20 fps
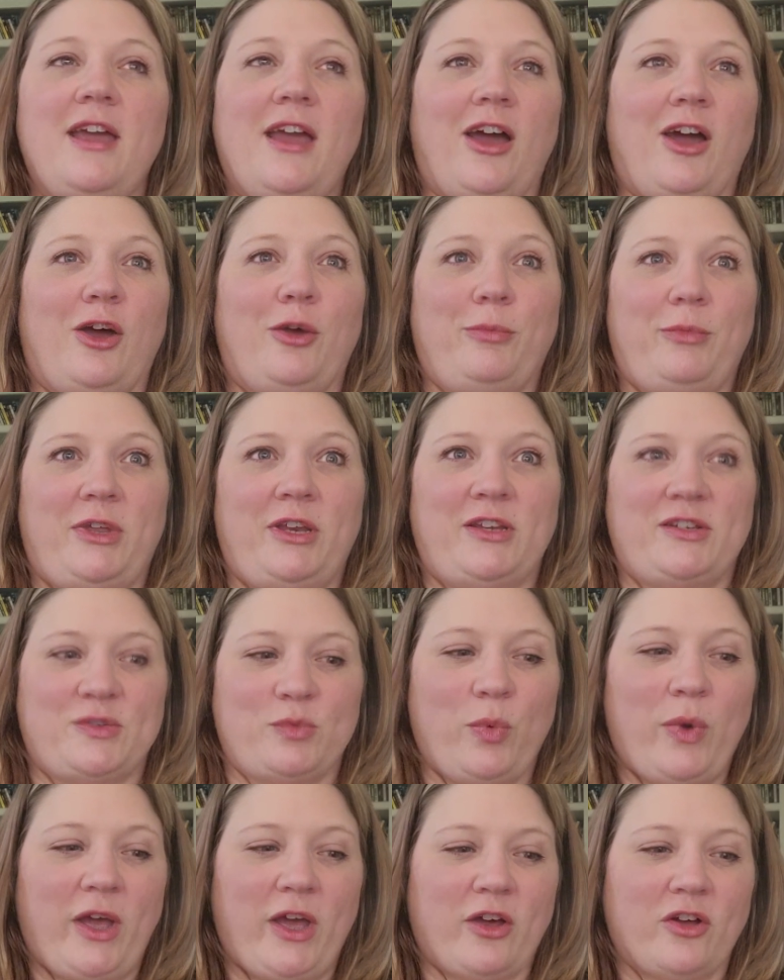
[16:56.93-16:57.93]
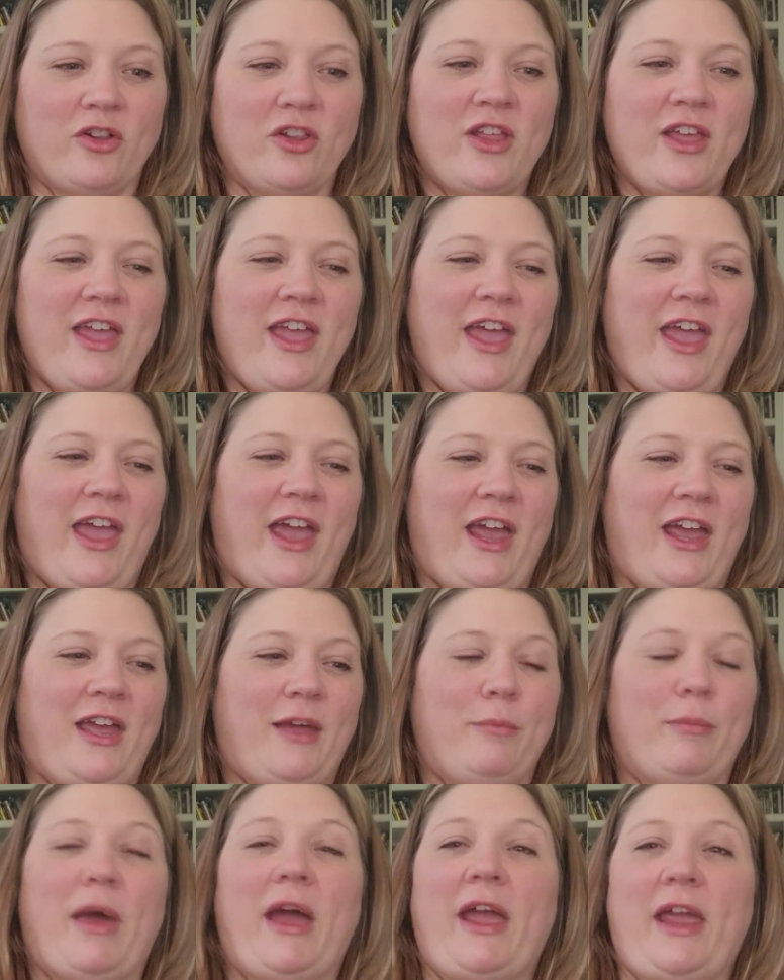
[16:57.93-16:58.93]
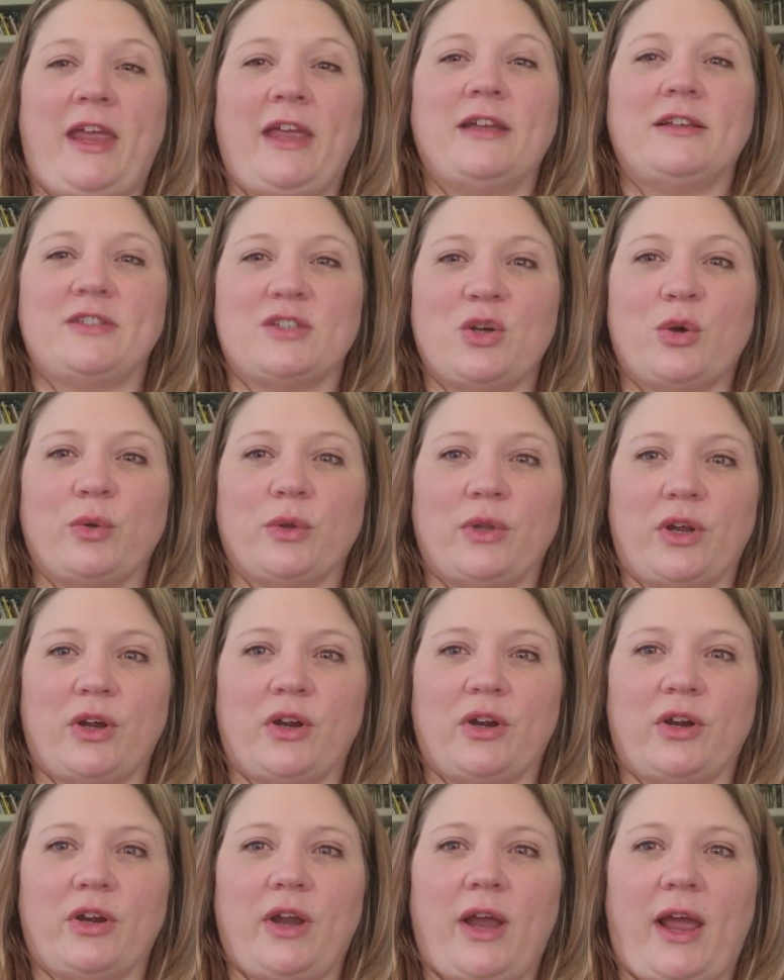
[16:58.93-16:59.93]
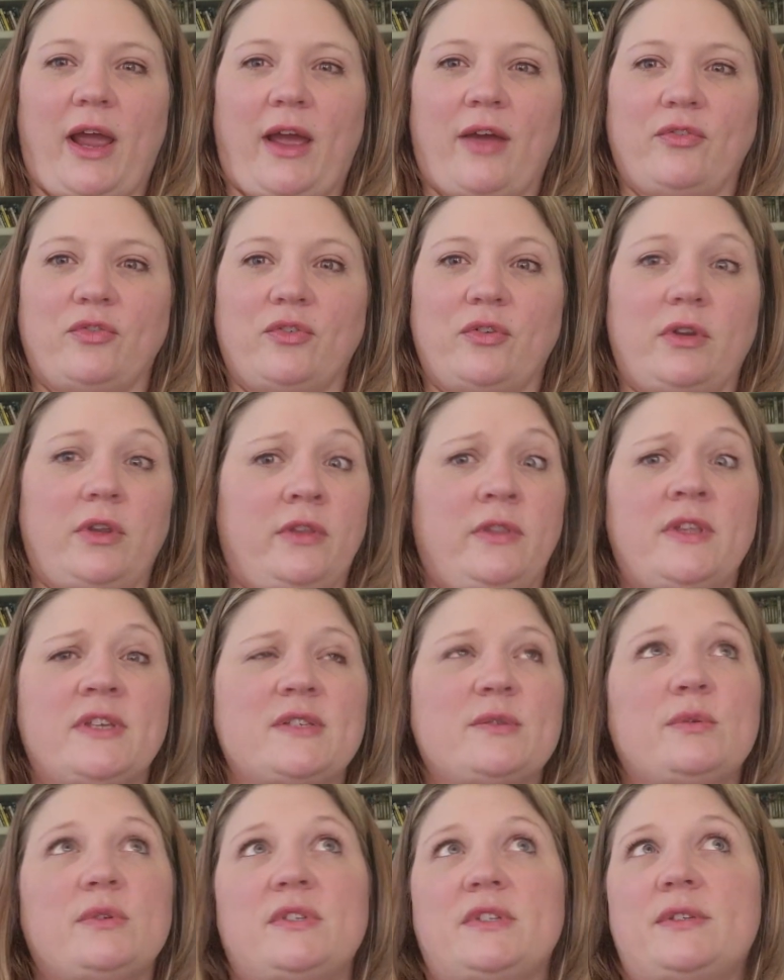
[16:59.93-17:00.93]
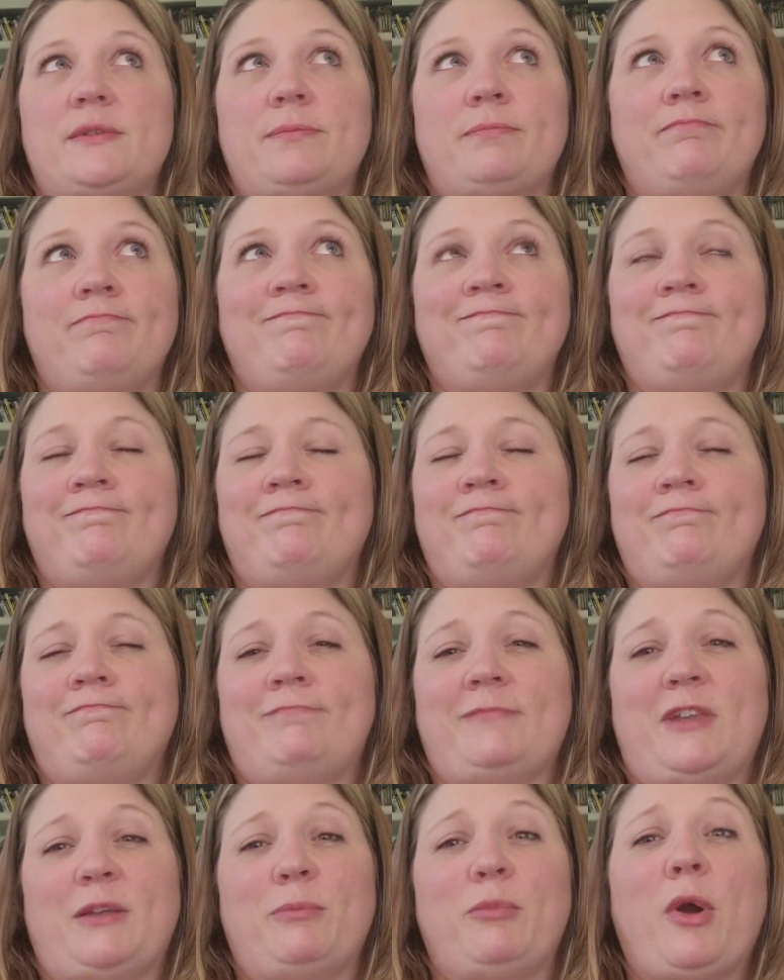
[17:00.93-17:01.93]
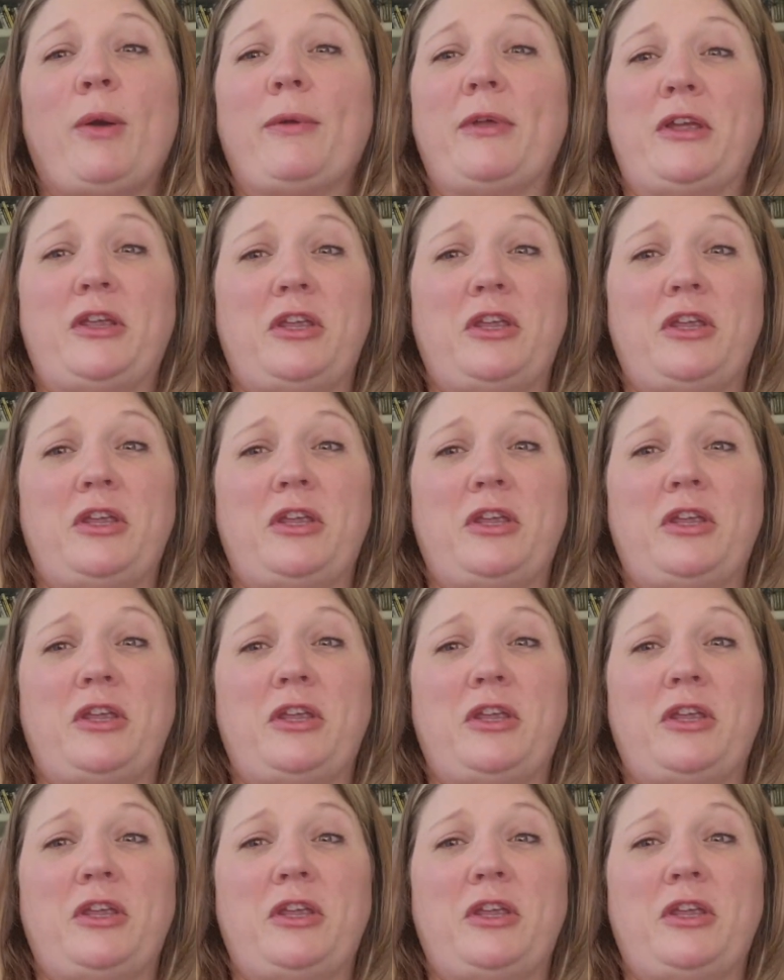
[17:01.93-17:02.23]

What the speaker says: It Is Well, and my aunt told her after, and this was probably a